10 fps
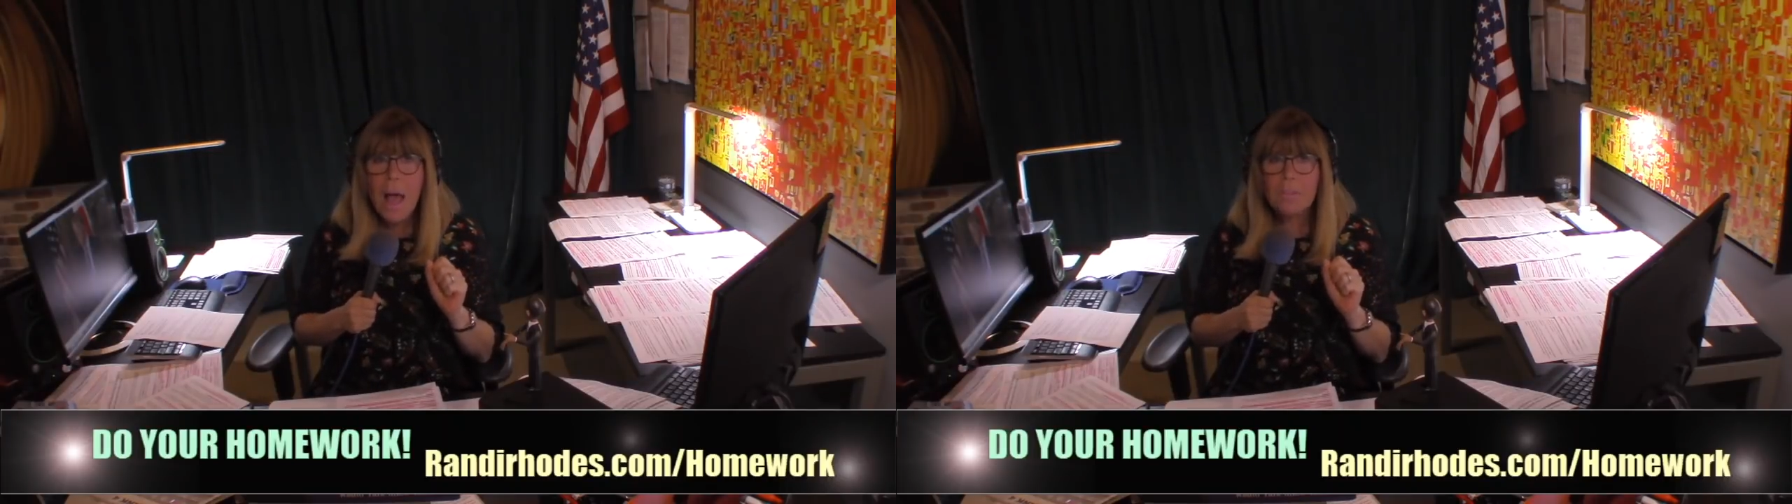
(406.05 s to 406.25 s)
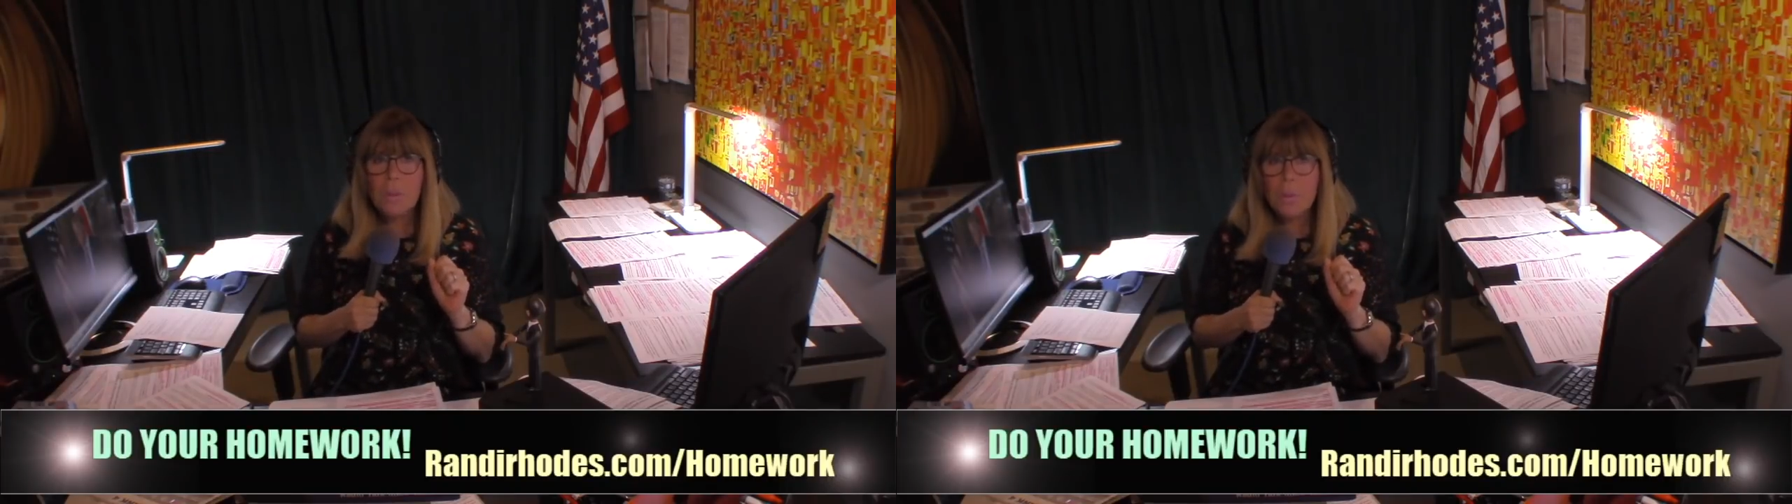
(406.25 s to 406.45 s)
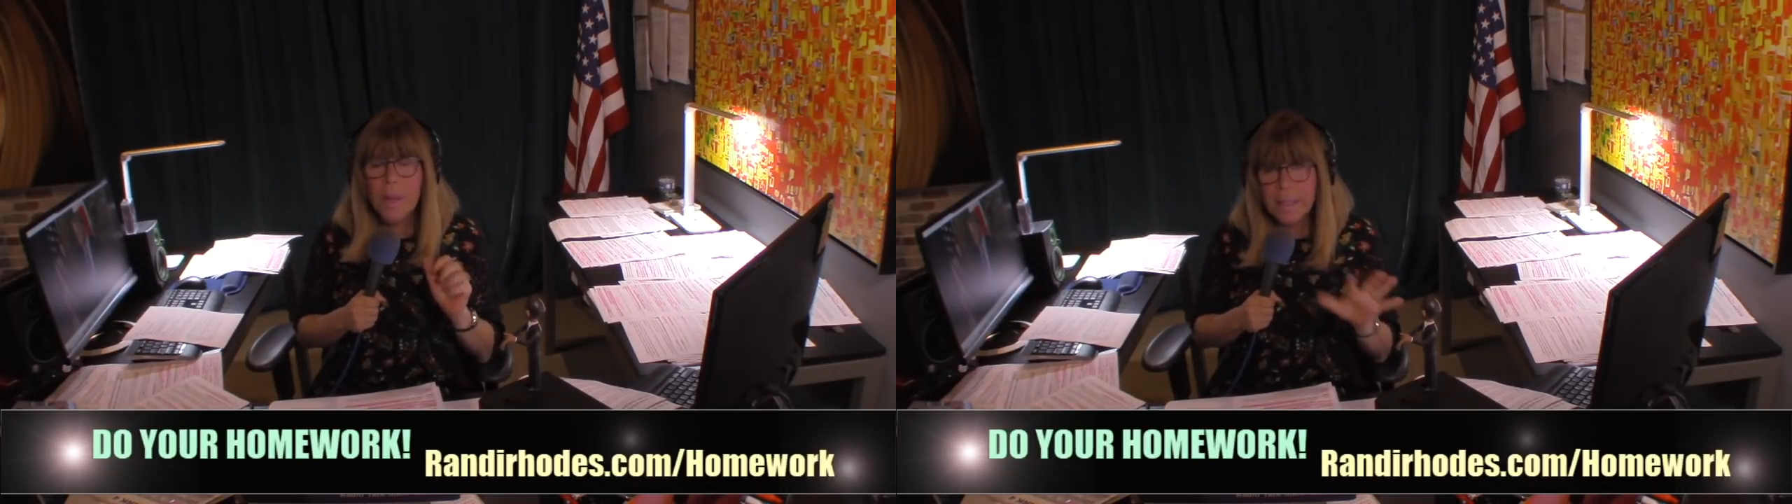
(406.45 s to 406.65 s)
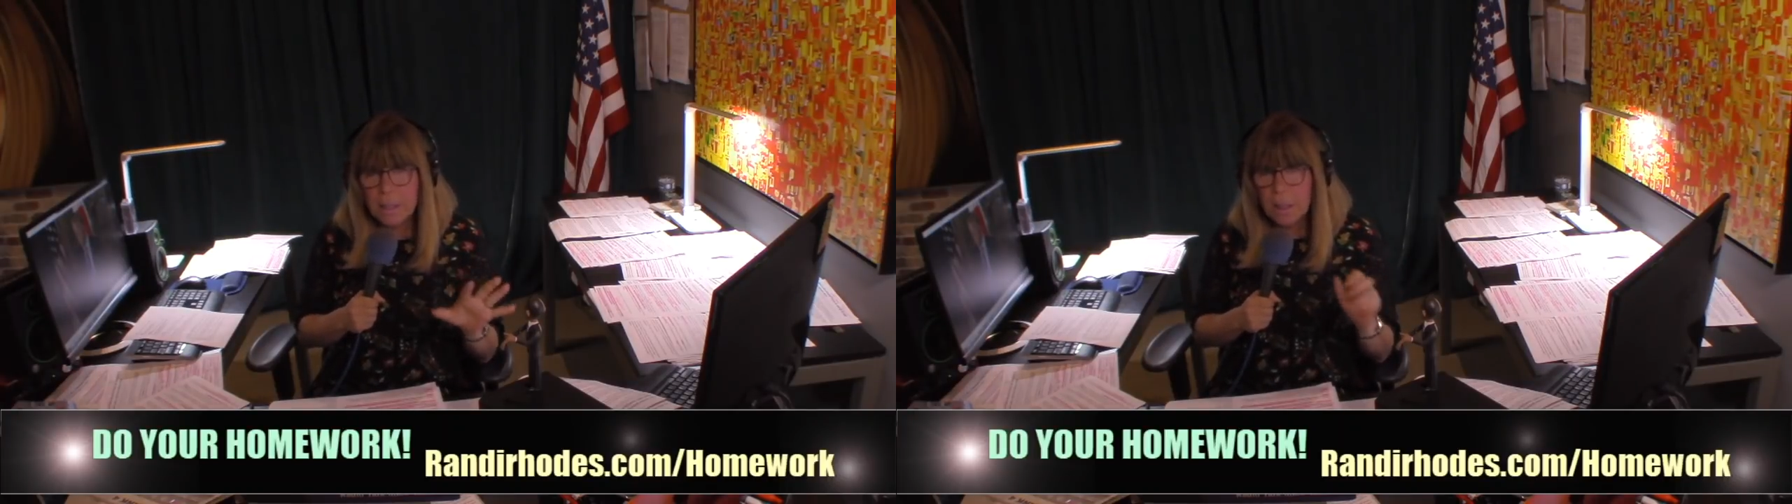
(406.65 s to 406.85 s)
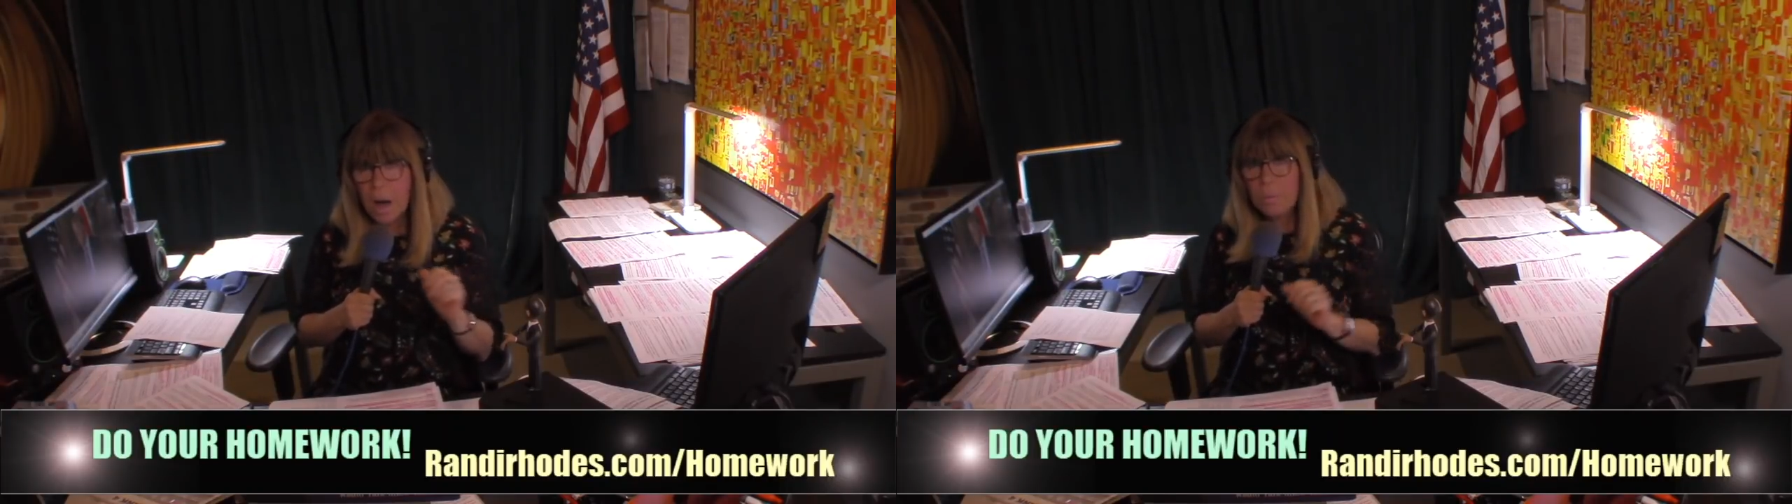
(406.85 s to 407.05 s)
And so they
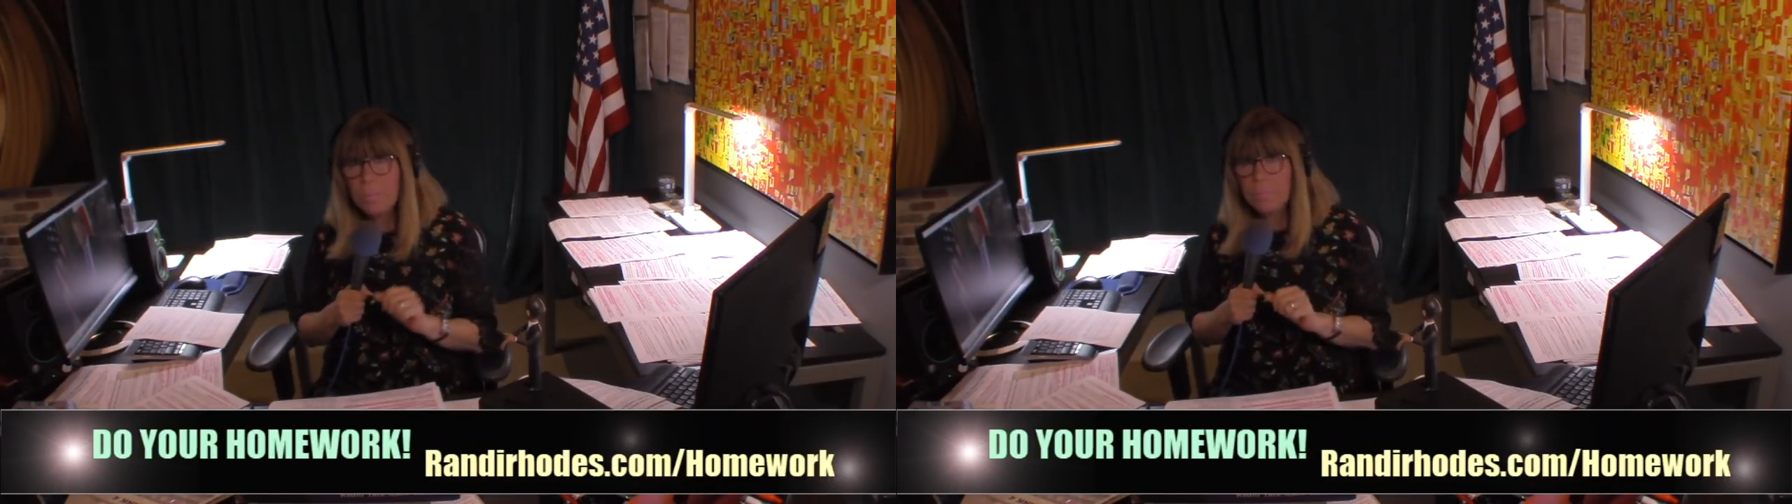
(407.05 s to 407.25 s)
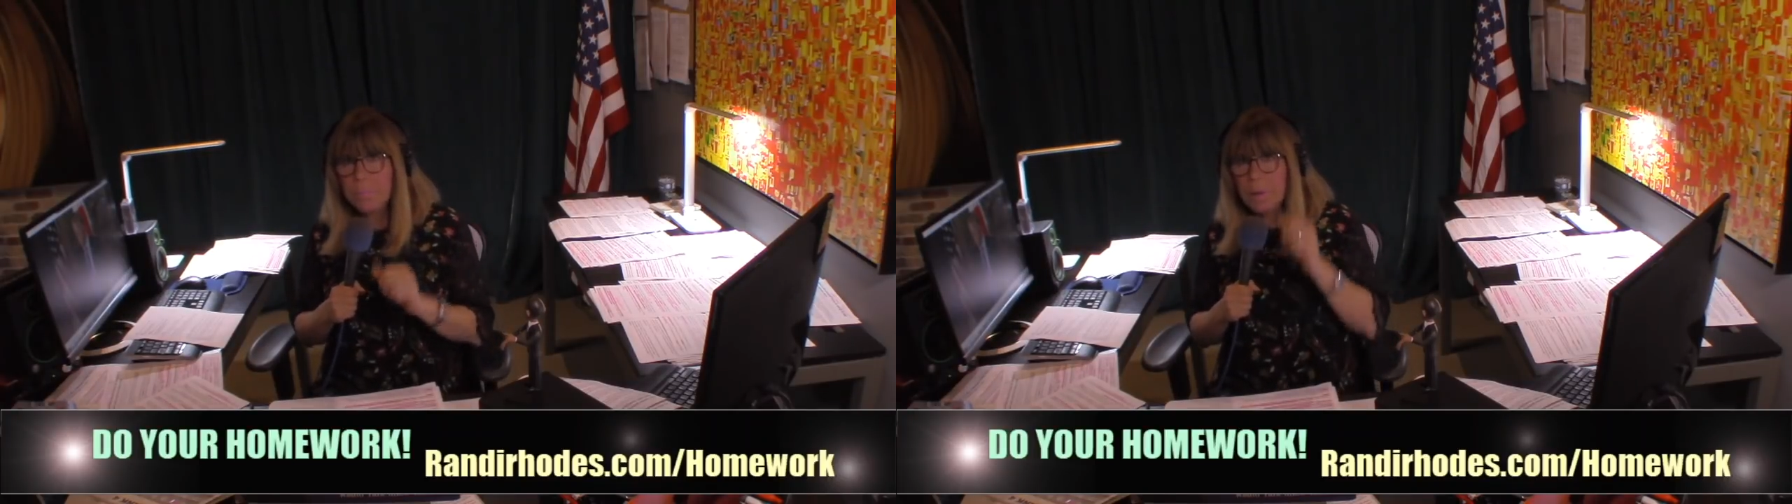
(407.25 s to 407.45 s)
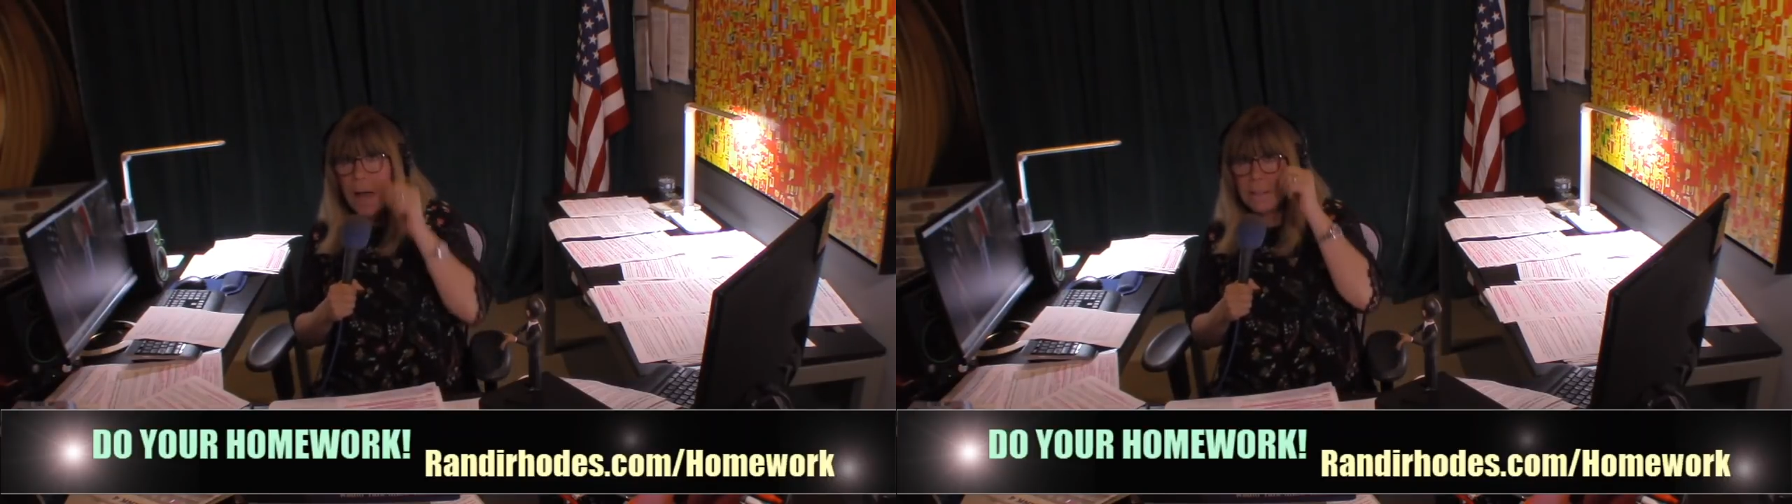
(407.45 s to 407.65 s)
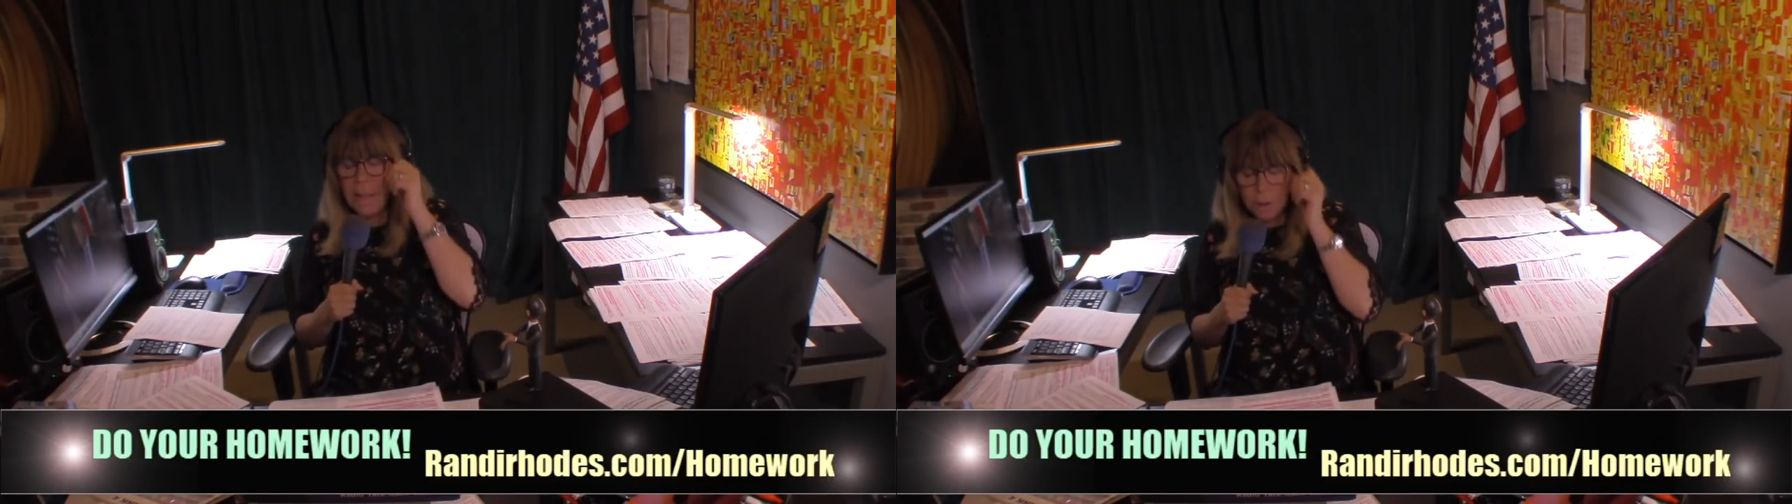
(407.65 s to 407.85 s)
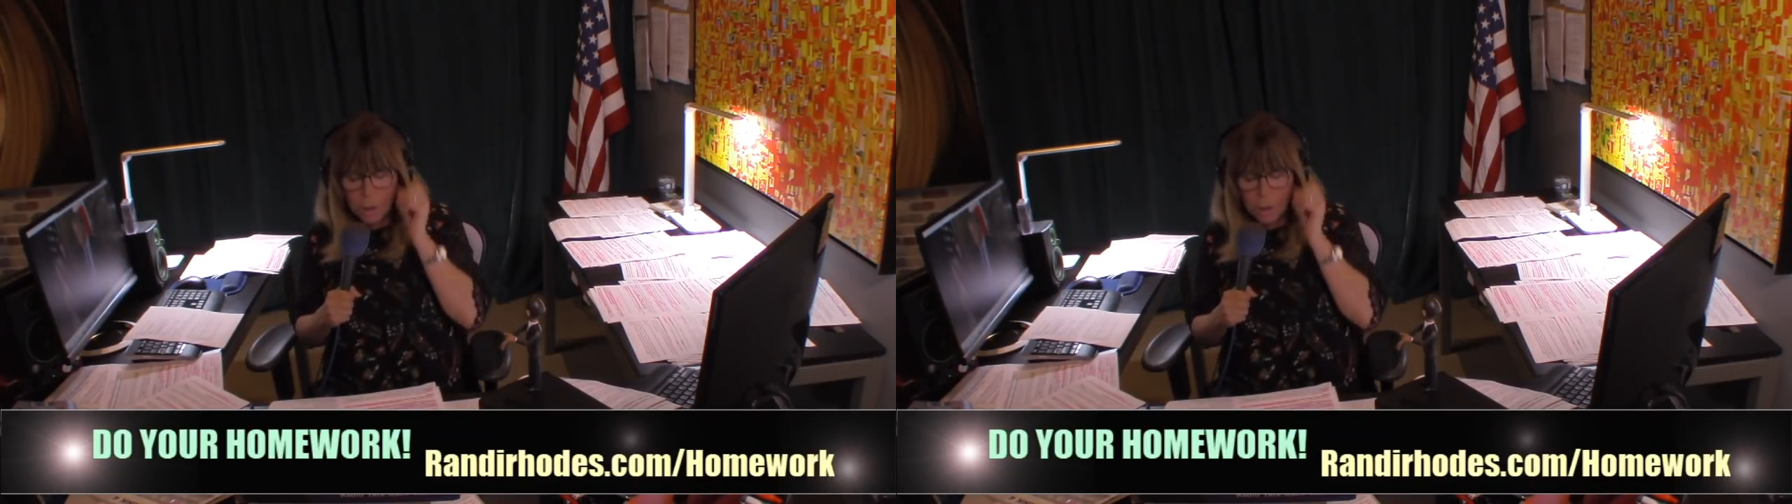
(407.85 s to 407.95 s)
can go. And they